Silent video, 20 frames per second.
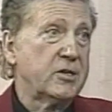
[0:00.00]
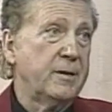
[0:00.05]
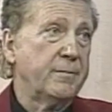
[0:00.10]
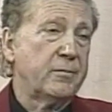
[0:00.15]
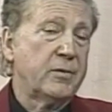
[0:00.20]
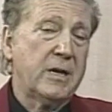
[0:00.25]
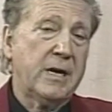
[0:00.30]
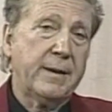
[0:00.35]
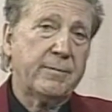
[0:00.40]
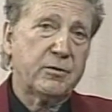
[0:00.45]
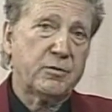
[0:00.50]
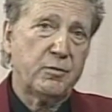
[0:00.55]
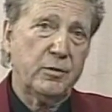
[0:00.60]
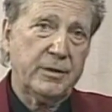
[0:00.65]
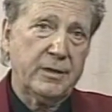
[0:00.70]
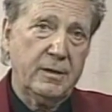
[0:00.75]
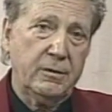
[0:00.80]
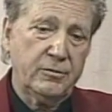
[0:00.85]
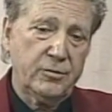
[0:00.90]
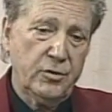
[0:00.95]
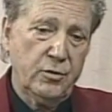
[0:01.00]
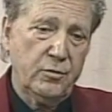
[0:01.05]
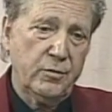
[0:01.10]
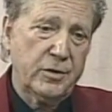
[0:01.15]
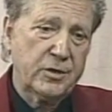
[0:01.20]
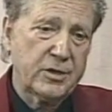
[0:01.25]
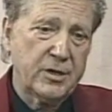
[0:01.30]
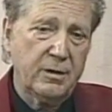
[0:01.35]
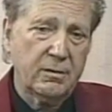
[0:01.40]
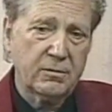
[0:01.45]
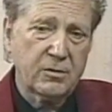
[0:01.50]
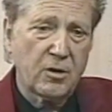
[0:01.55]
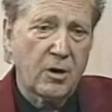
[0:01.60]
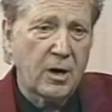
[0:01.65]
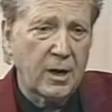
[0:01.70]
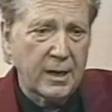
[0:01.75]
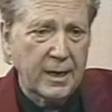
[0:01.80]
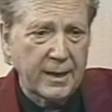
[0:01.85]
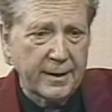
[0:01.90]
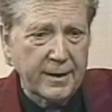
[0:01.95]
Sometimes what they'll do is they'll
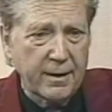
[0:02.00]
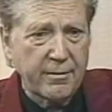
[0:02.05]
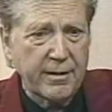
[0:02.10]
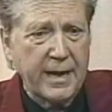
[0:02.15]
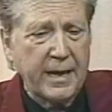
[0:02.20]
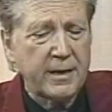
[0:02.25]
call on our